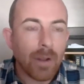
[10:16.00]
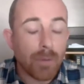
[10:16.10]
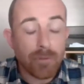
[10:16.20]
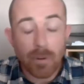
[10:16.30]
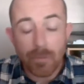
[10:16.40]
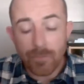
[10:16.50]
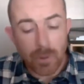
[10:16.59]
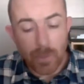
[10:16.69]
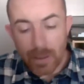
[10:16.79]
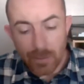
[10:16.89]
over a
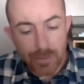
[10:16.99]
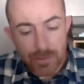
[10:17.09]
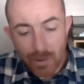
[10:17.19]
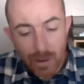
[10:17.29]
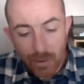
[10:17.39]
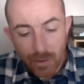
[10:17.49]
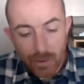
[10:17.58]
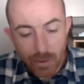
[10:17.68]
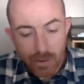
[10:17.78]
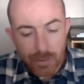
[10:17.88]
few hours,
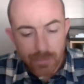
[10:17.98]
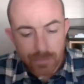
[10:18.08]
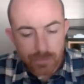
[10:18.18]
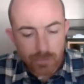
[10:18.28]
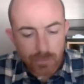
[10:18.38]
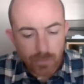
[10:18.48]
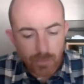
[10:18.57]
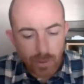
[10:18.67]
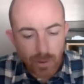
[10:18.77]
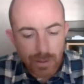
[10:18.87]
I
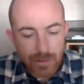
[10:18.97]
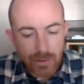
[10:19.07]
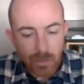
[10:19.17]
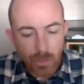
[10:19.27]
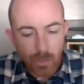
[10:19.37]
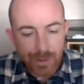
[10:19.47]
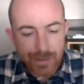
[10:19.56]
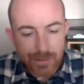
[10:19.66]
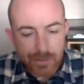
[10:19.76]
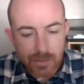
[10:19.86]
ended up
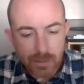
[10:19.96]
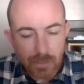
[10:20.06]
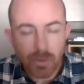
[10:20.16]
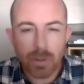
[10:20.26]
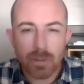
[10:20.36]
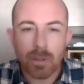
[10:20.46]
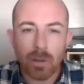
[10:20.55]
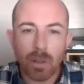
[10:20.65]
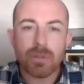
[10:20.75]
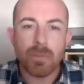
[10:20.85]
winning
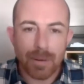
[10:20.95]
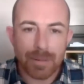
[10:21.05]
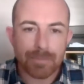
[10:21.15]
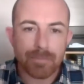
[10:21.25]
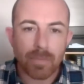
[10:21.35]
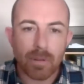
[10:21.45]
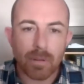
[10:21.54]
a lot of money.